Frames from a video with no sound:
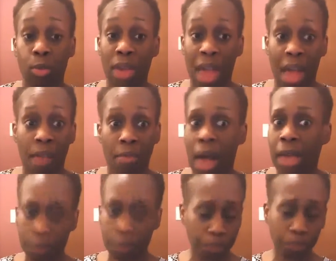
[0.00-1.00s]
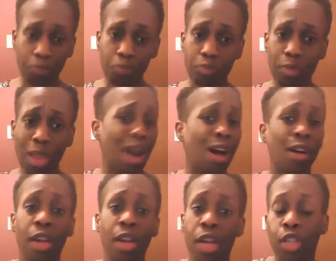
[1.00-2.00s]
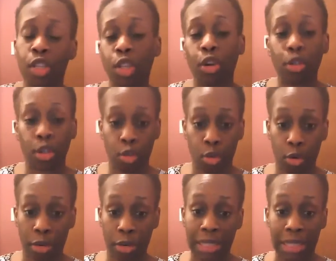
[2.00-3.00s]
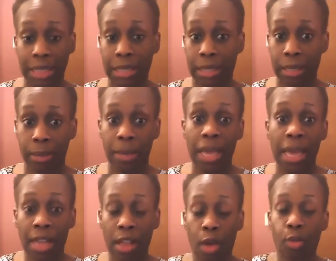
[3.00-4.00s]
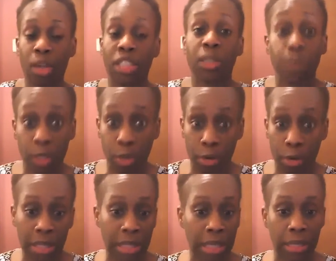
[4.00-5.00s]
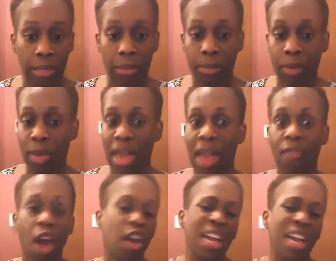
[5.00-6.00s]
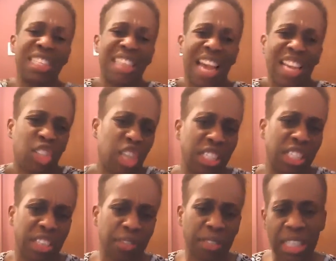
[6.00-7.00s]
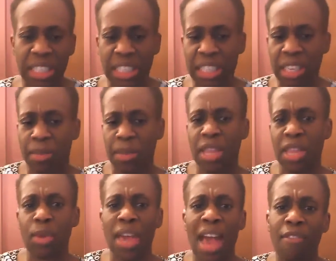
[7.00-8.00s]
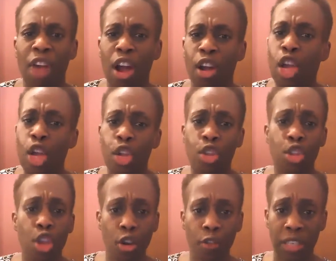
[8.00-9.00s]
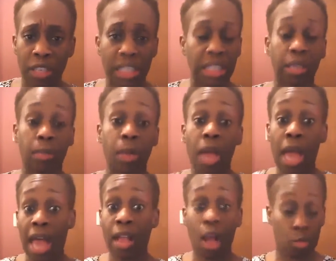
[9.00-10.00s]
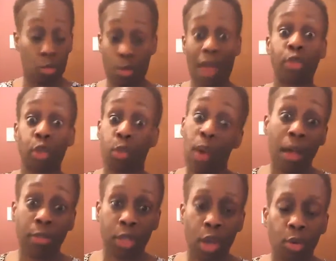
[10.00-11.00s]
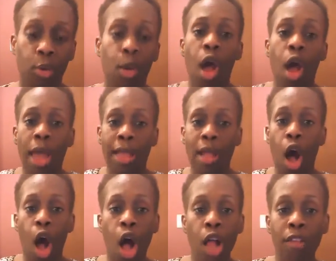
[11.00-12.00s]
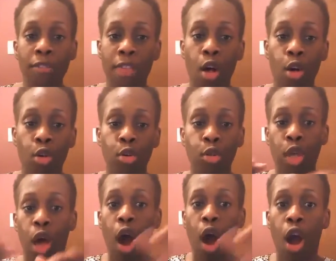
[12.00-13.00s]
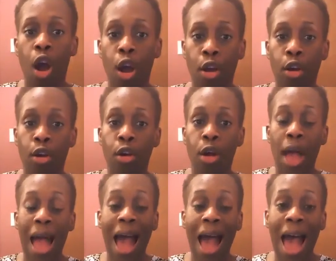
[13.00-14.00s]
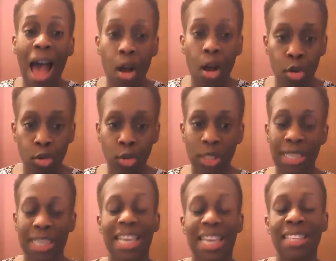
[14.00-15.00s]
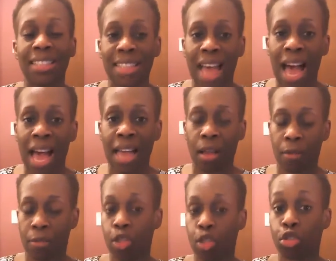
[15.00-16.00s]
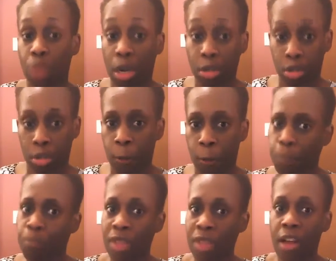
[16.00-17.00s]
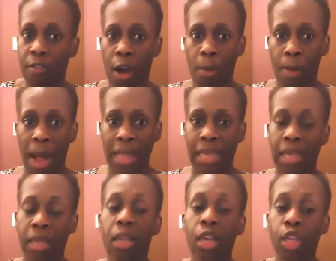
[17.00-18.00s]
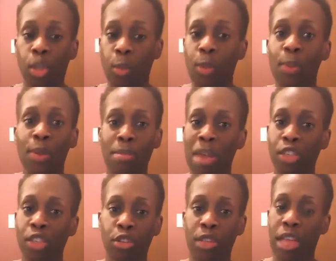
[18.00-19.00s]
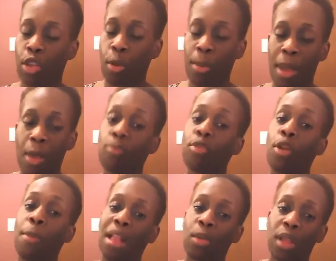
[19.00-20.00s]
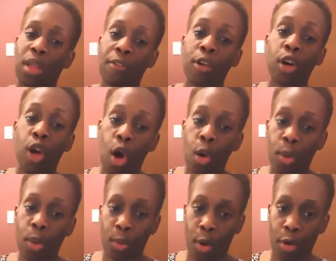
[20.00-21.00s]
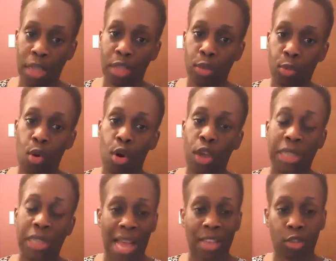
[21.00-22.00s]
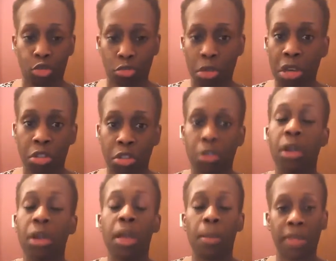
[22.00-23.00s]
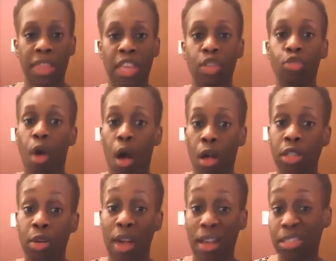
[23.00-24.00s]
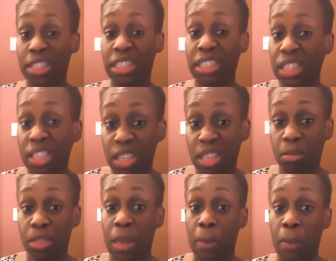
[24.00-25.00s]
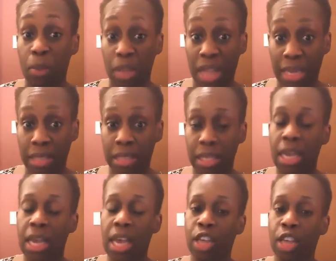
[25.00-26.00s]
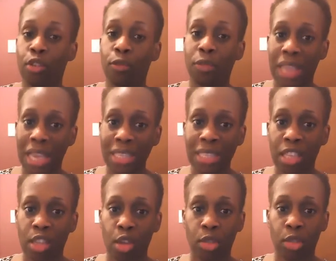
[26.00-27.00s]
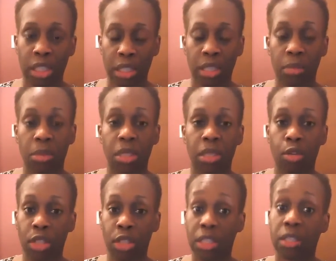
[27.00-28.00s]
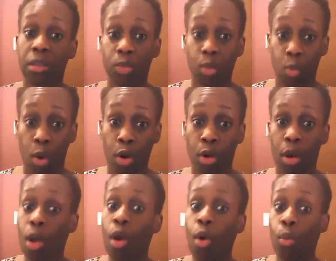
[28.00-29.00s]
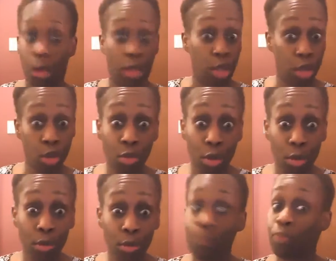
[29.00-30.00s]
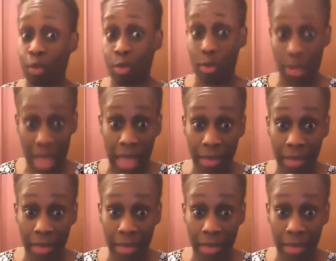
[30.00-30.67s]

We have our circulatory system and our respiratory system, and we have our digestive system, and then we have our nervous system, and we have 12 total, and all of those are housed inside of the structure of our body. So we want to make sure that no matter whatever goal we're working towards, it has a structure, but then you also have systems in place, and you've tested those systems, and those systems work, whether you do or not.